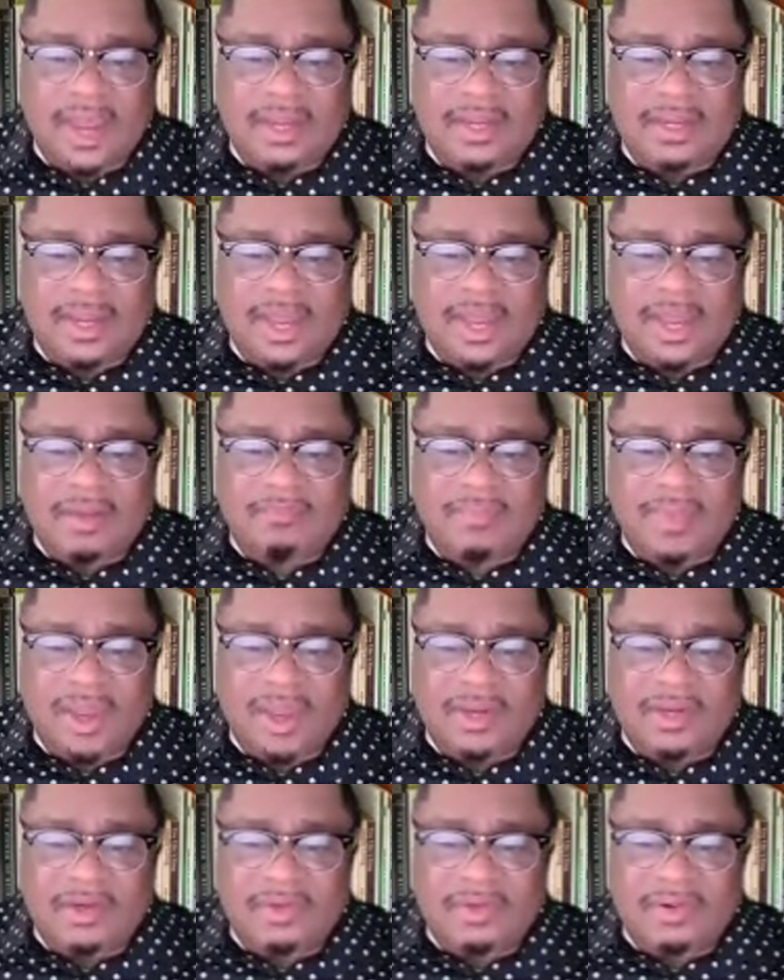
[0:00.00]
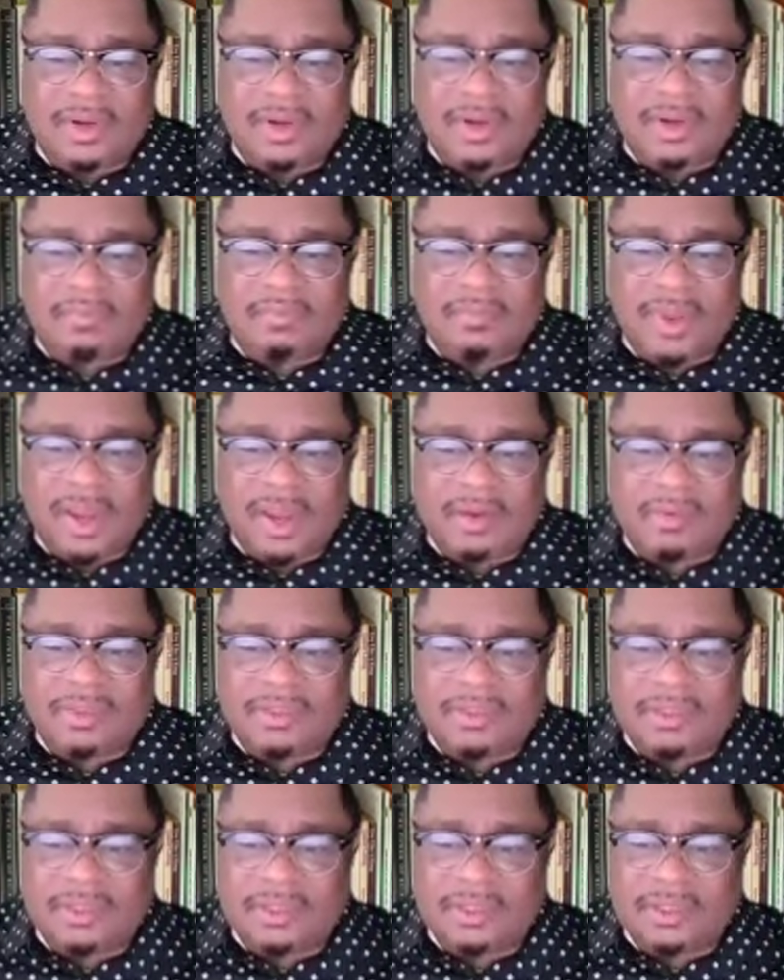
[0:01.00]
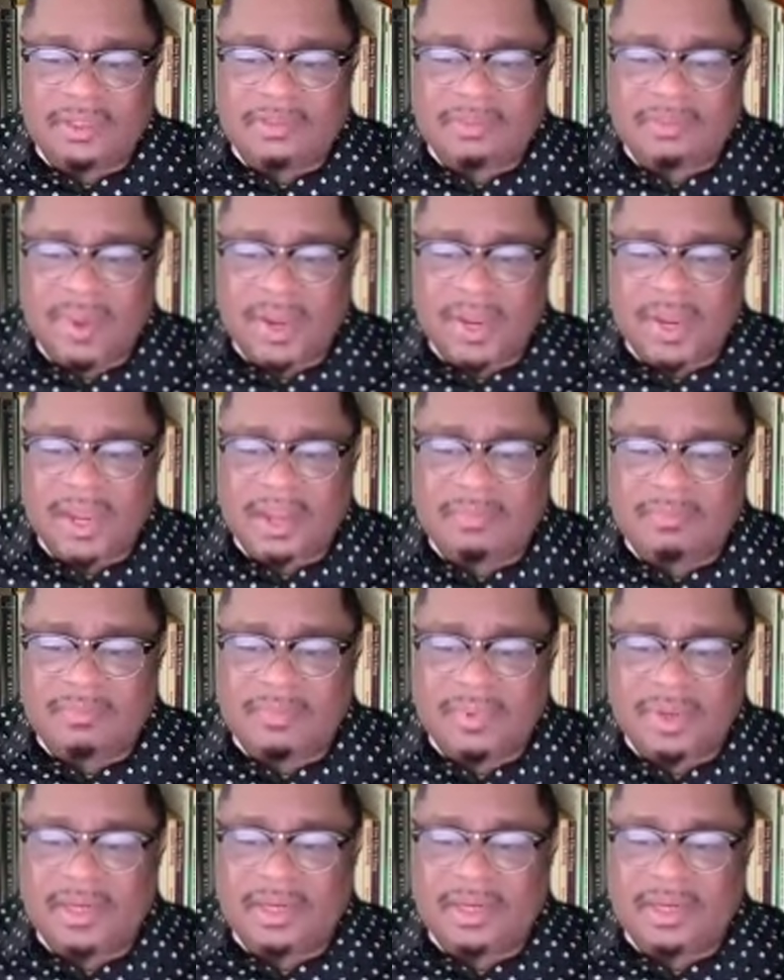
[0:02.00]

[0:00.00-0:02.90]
"I gave my daughter in marriage to this man,